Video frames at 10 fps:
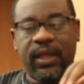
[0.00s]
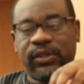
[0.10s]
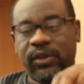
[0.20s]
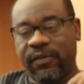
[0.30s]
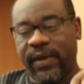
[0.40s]

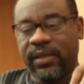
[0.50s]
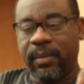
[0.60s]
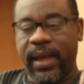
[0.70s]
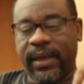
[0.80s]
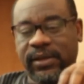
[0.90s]
So you find the
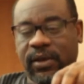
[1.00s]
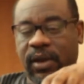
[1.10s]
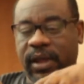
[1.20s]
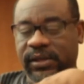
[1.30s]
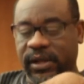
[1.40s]
banks are
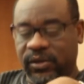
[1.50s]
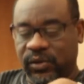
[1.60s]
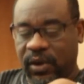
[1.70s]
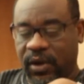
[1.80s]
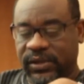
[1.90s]
connected
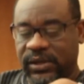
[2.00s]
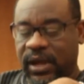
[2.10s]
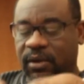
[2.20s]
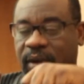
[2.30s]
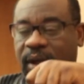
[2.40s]
to us
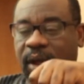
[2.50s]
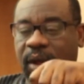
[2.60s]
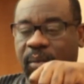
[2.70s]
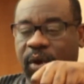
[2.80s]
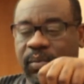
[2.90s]
now,
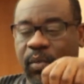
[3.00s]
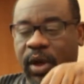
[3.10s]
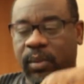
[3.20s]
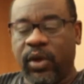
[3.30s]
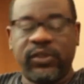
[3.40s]
but more and more